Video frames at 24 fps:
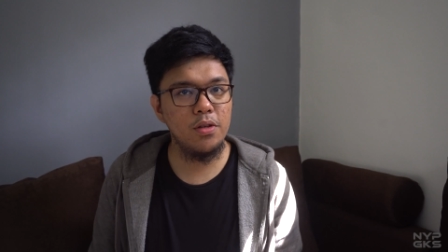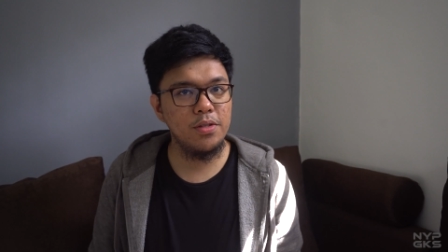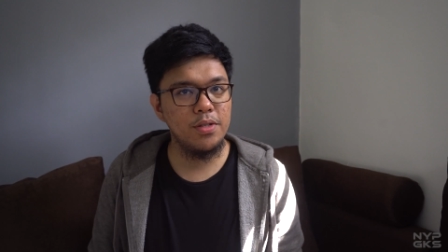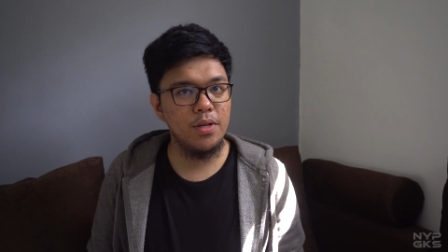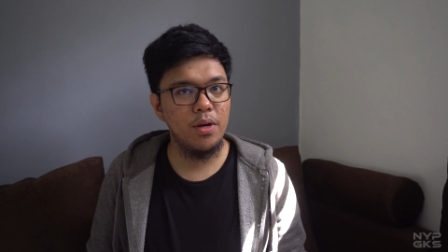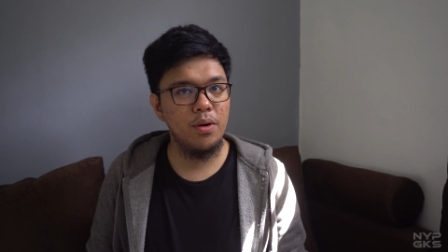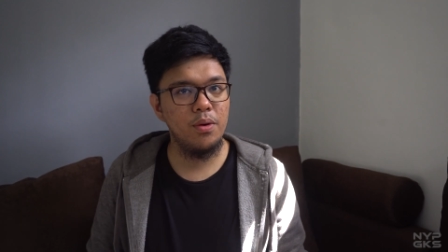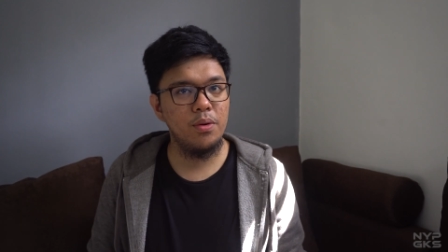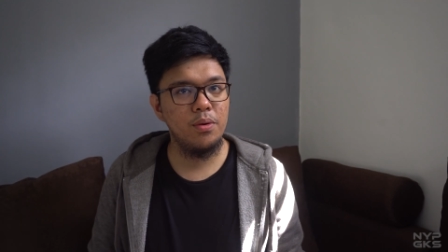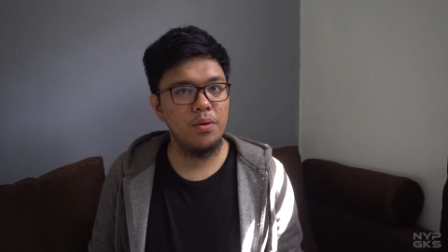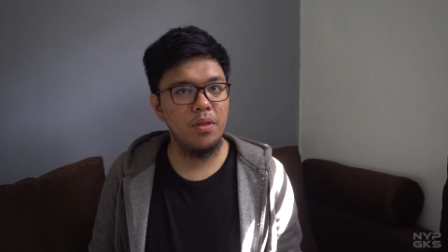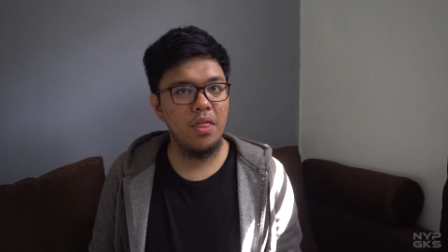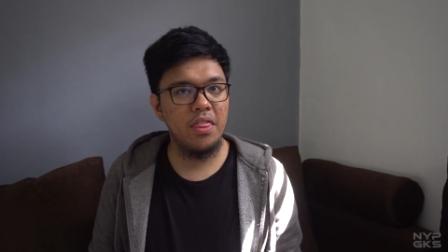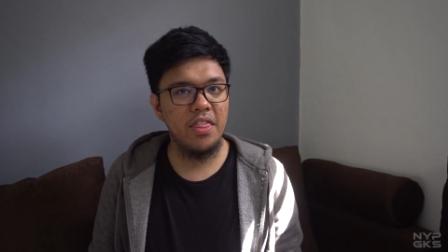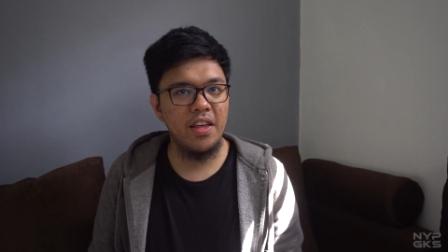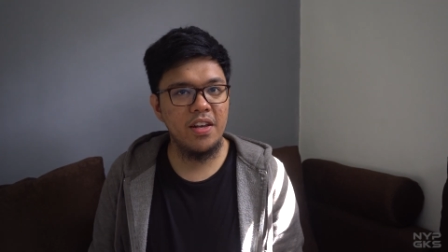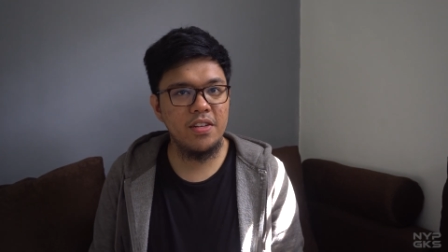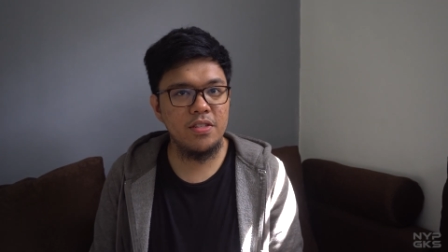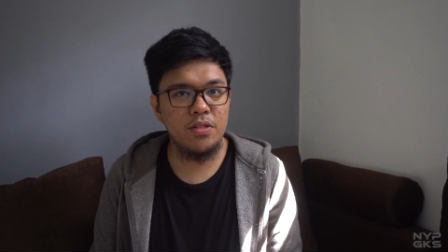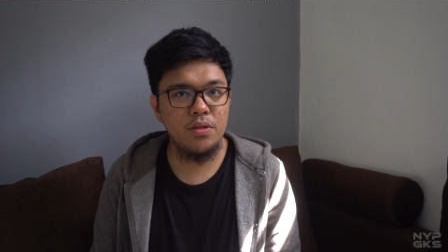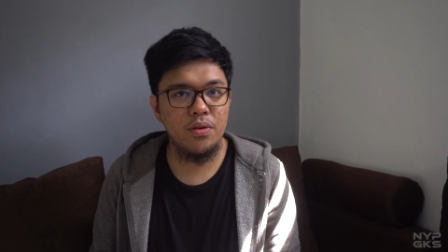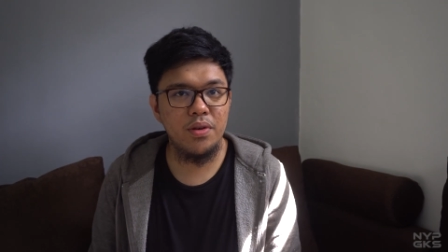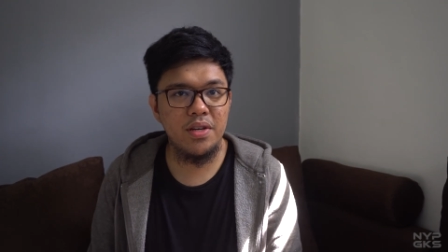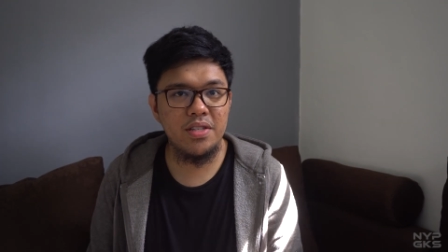Also,
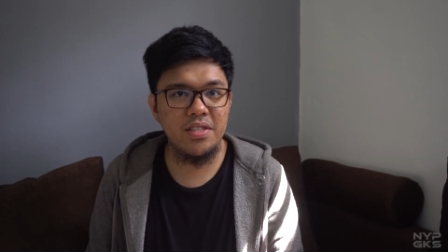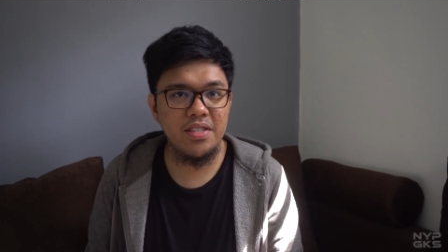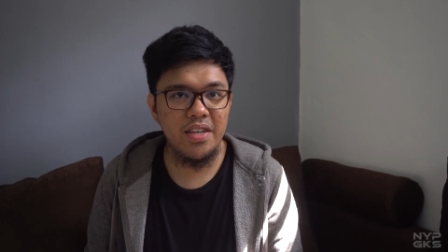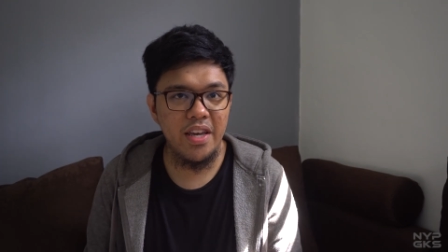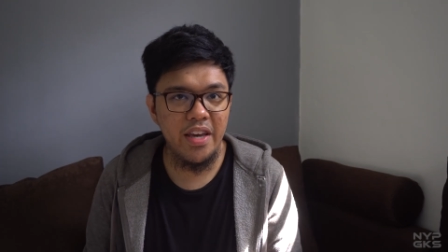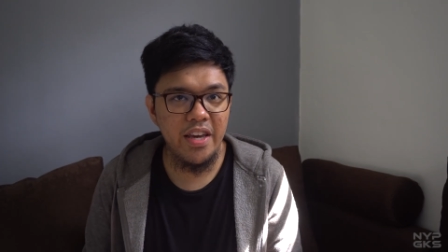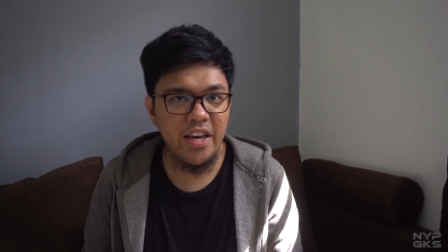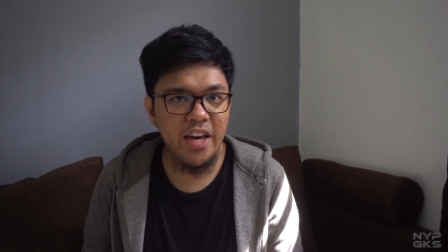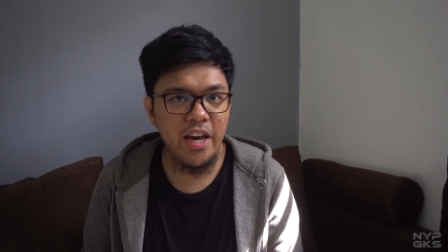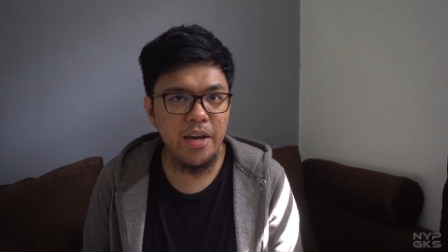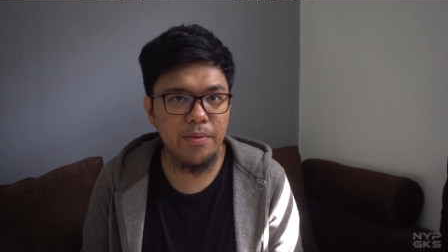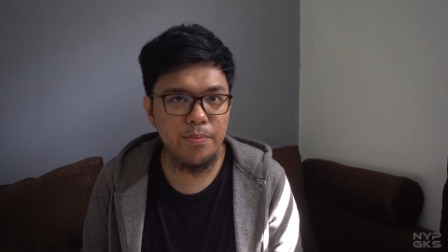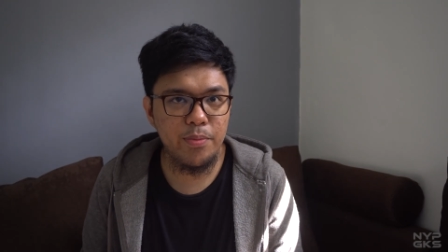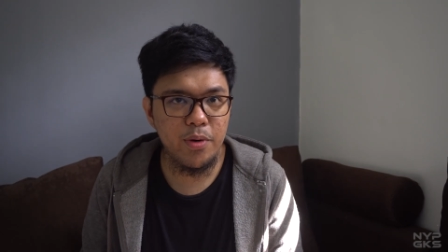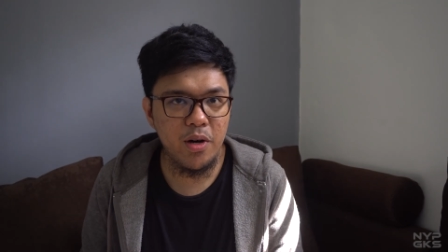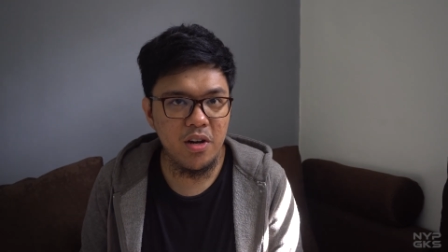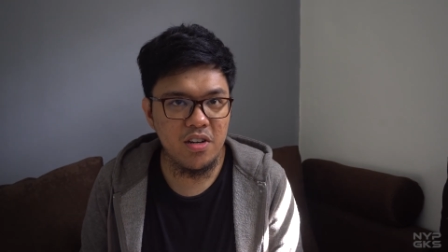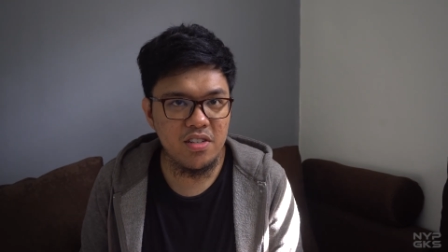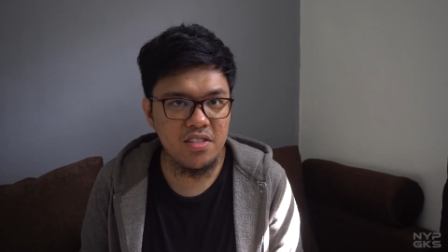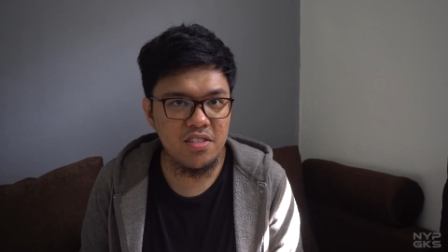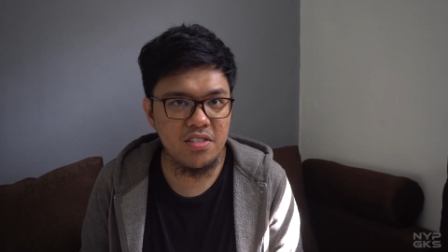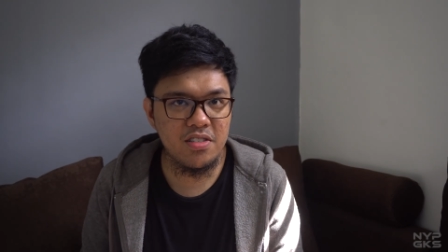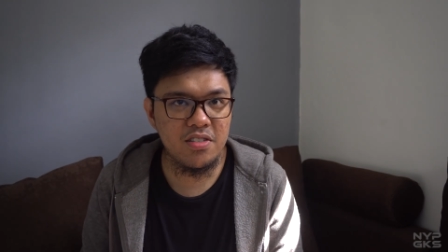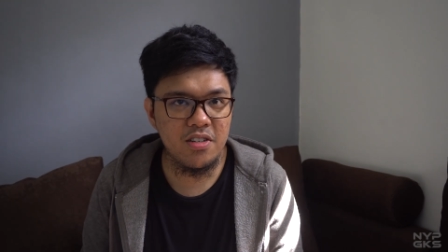thanks to its AI
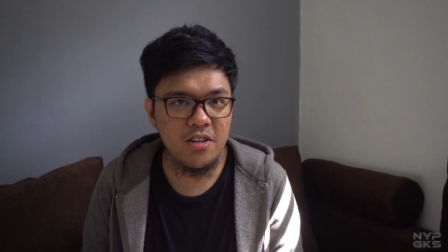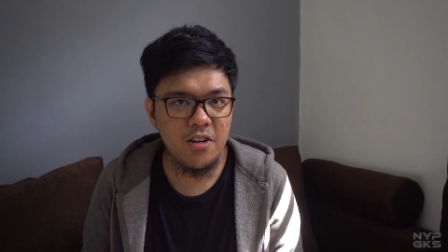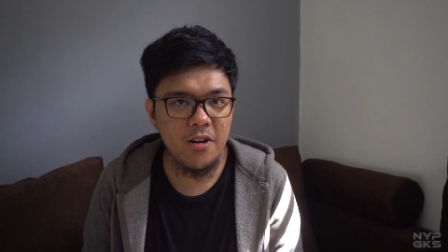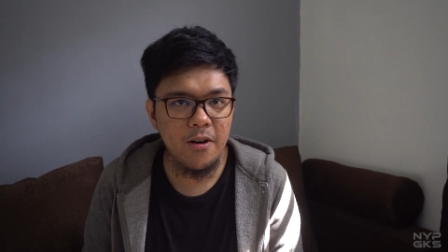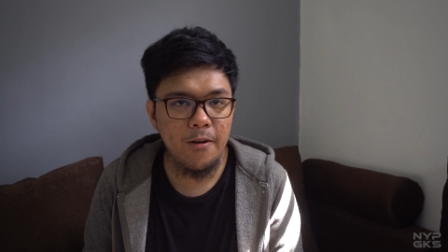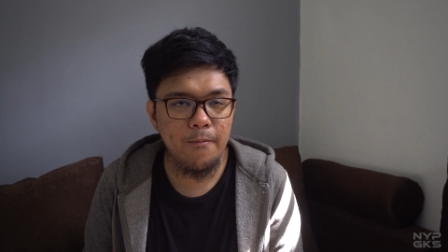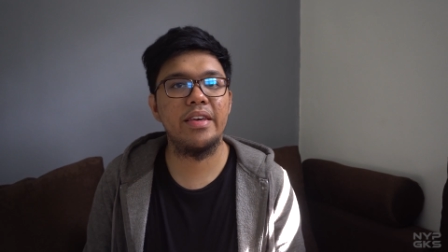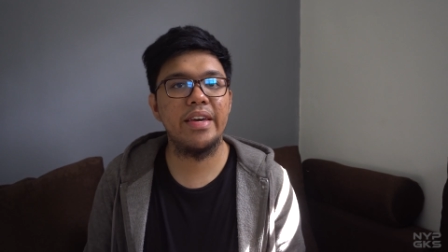processor,